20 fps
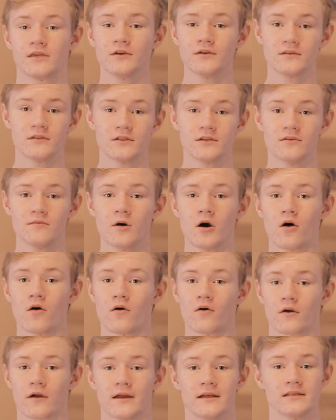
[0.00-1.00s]
like
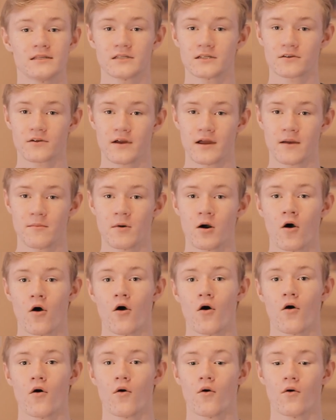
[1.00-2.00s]
YouTube or Instagram
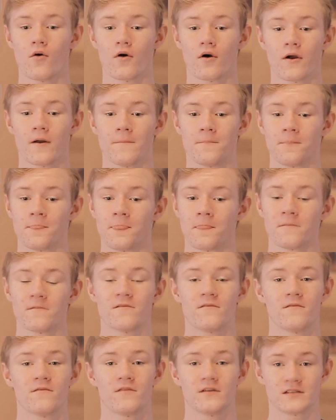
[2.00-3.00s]
or
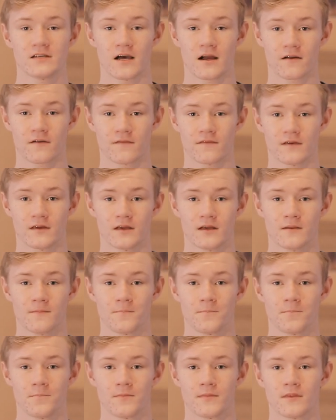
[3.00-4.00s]

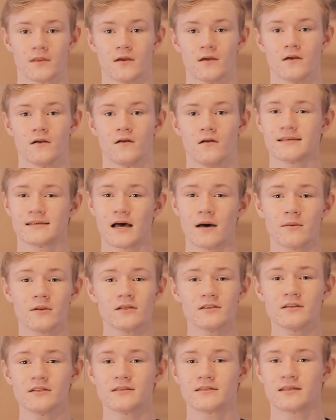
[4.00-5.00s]
photography. Also, guys,
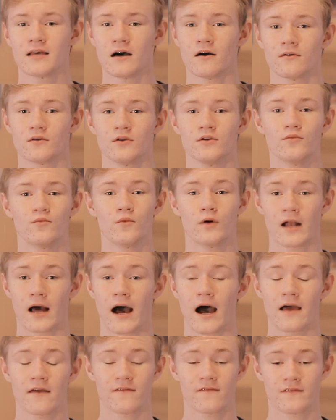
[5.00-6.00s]
I want to just tell you
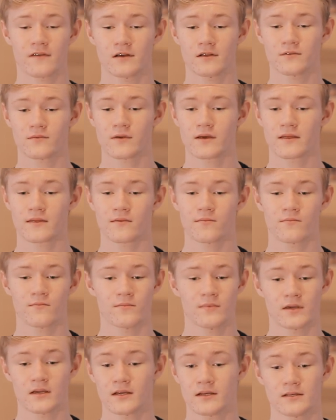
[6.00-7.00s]
what I failed
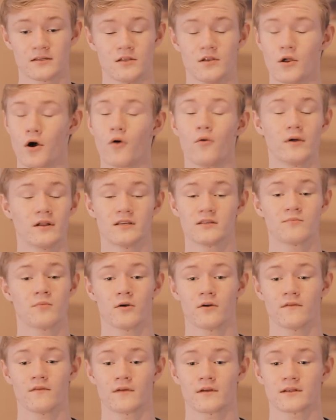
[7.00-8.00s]
with because no one
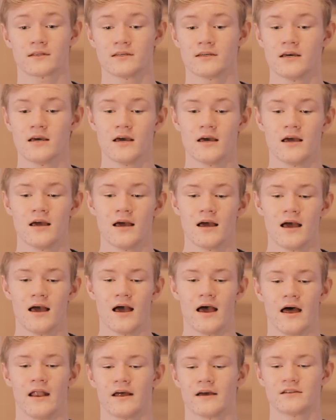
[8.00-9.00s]
is perfect.
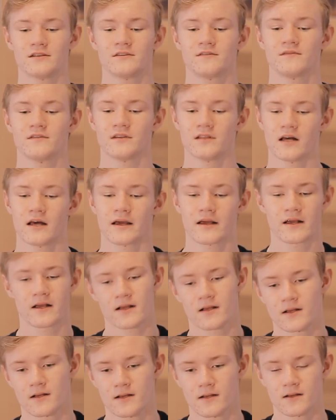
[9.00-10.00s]
And I just feel
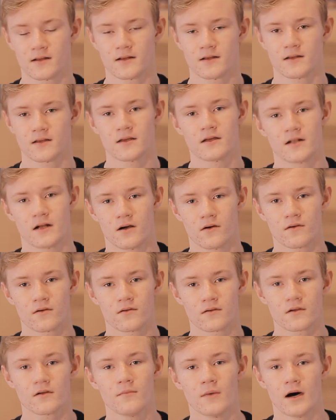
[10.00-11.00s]
like, you
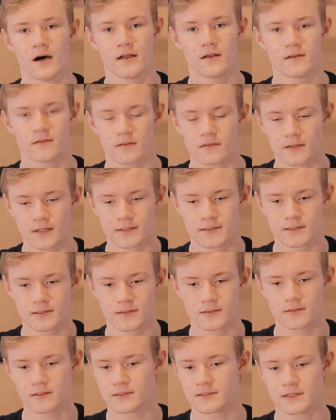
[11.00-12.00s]
know, come on.
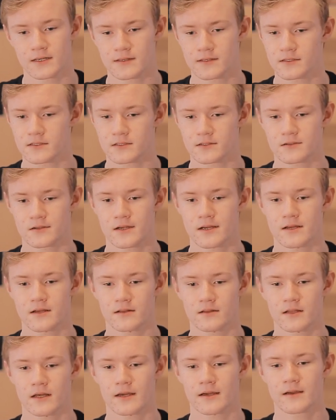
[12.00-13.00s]
Let's let's get this
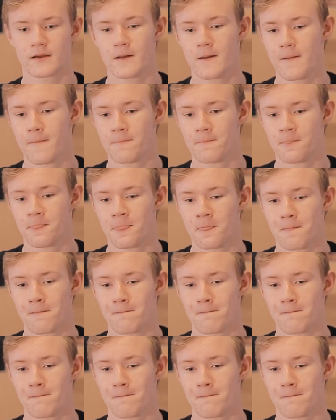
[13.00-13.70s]
straight like